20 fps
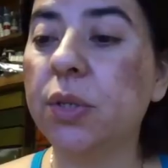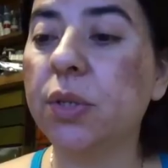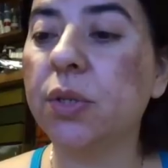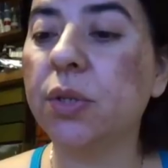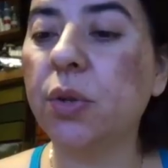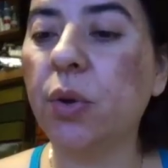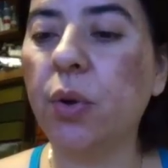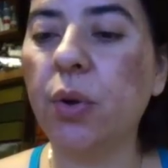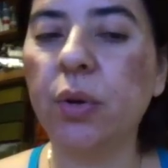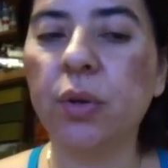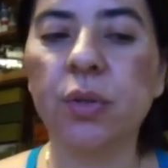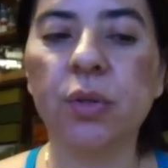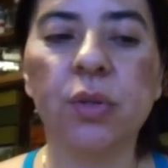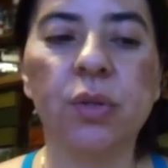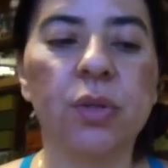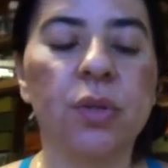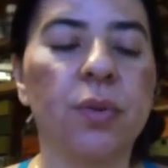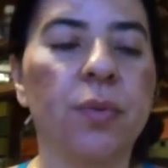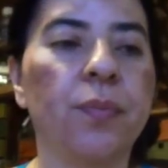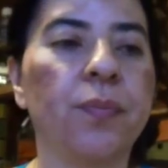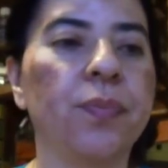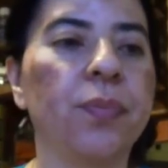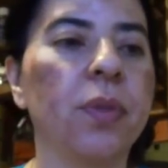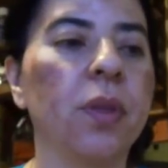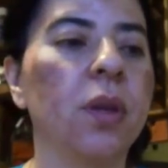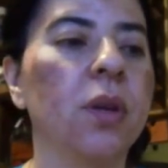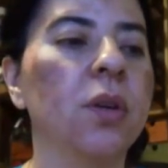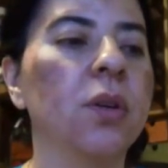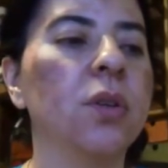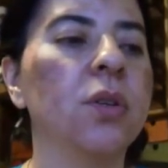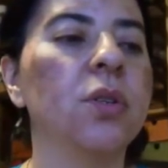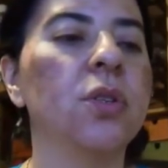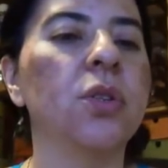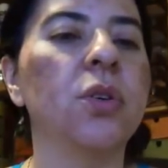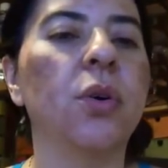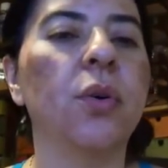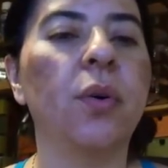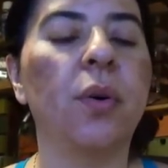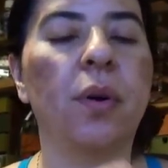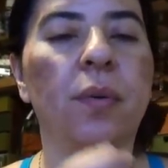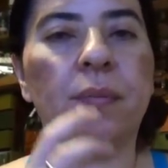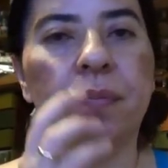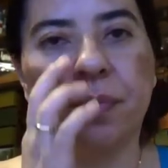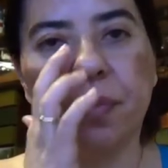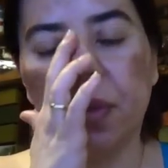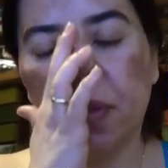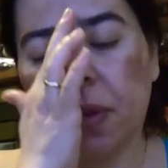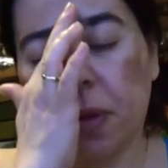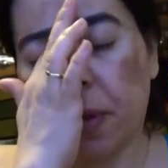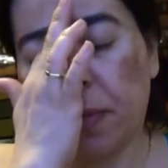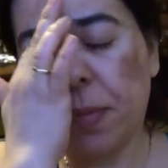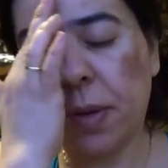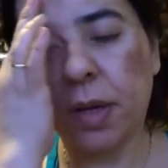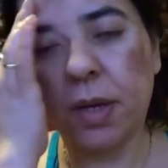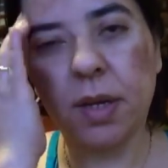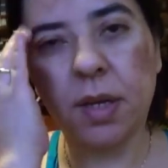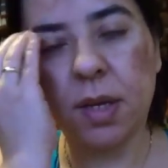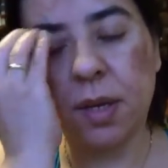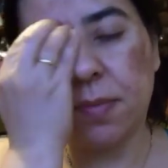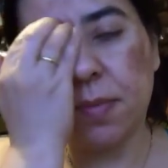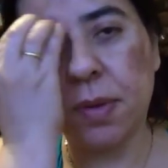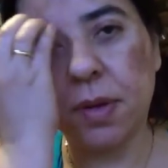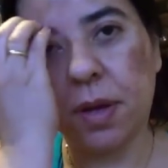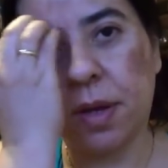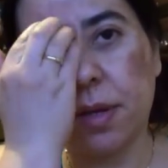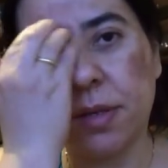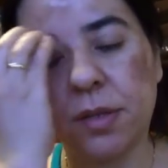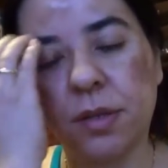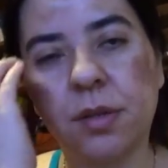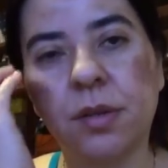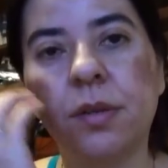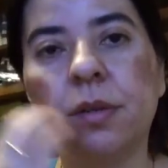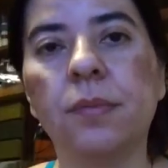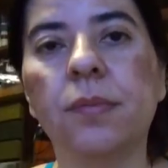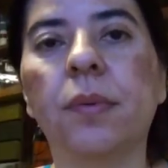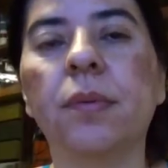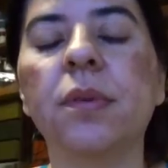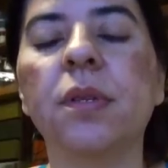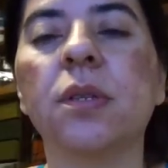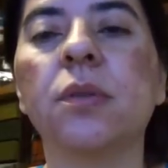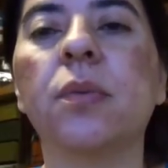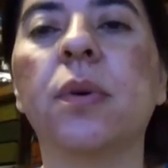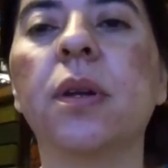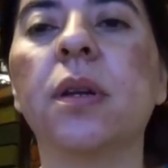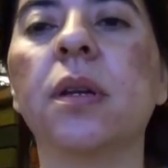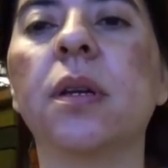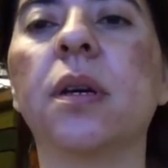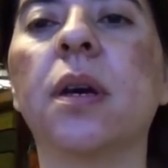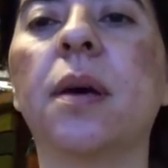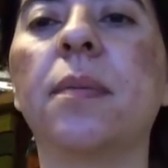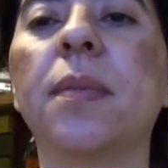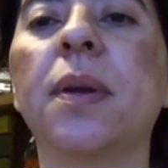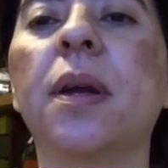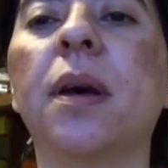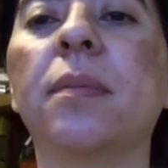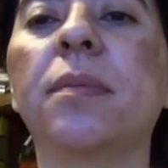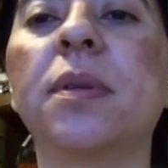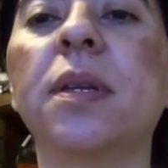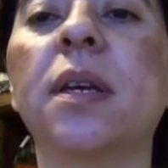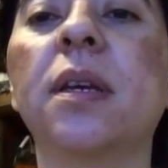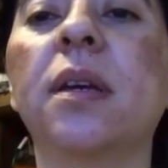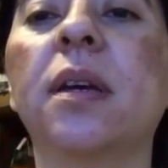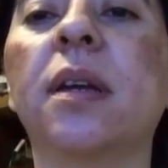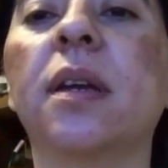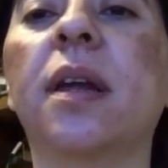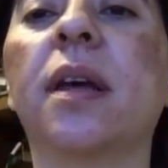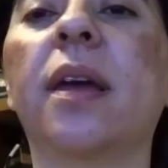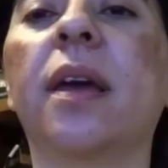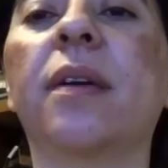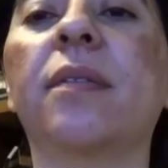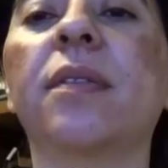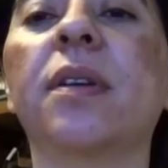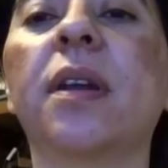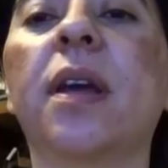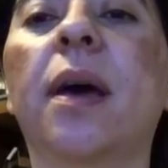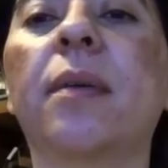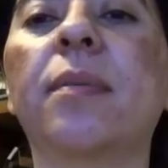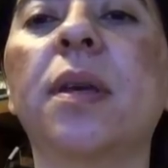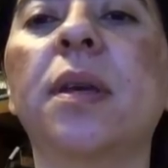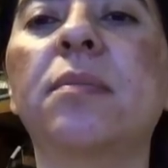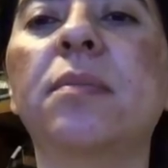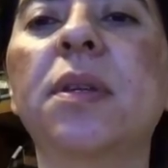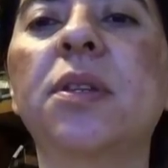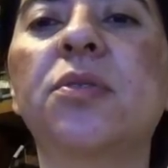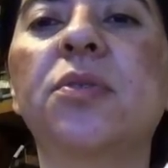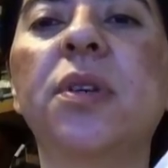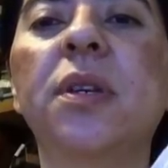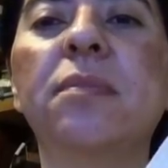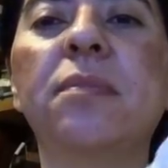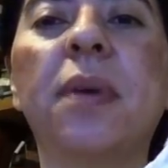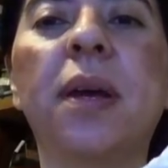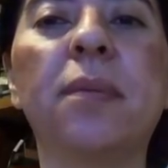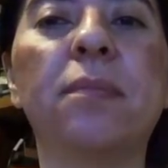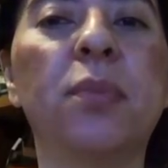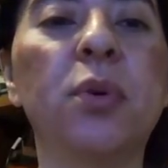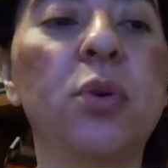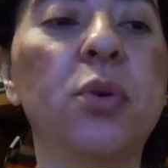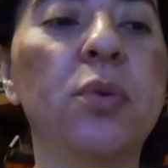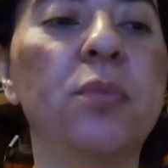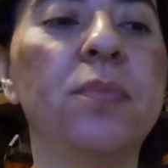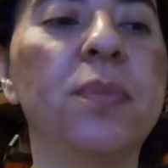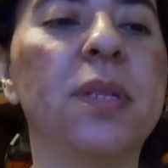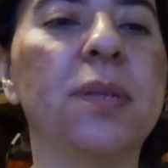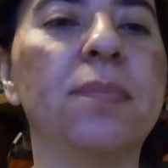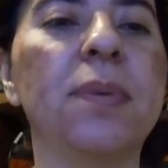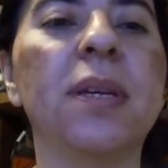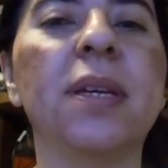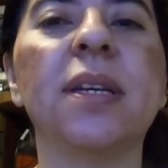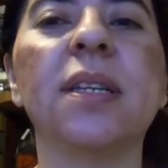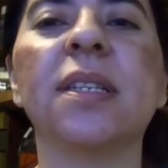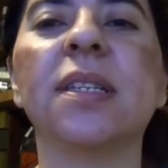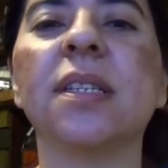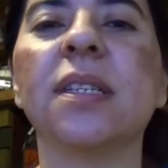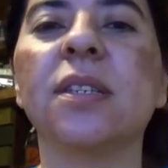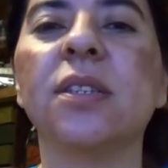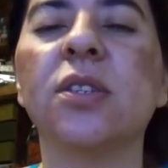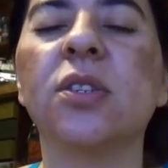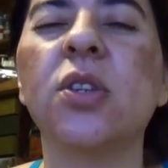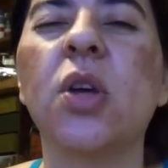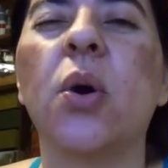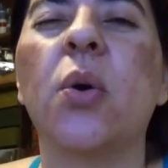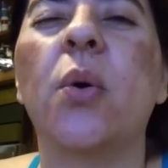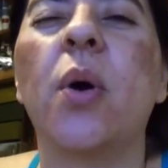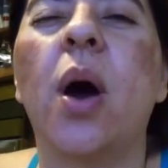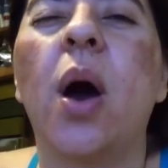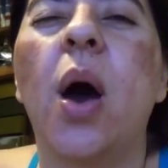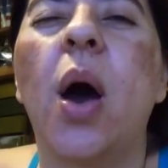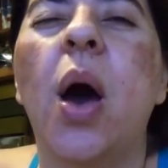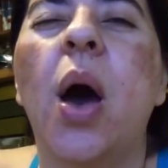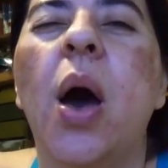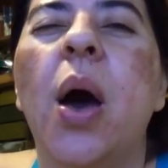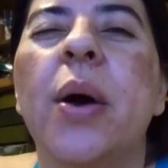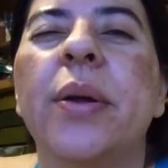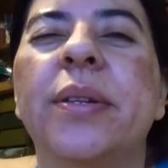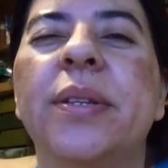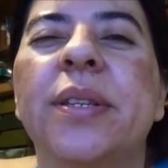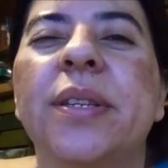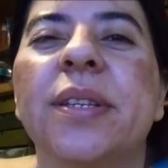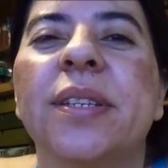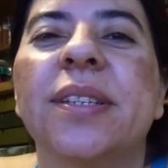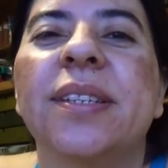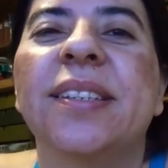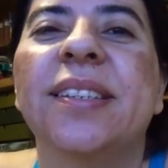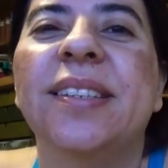sucks. So I'm not going to keep you guys here. I just wanted to come and update, and I have a napkin between my boobs because it's so hot.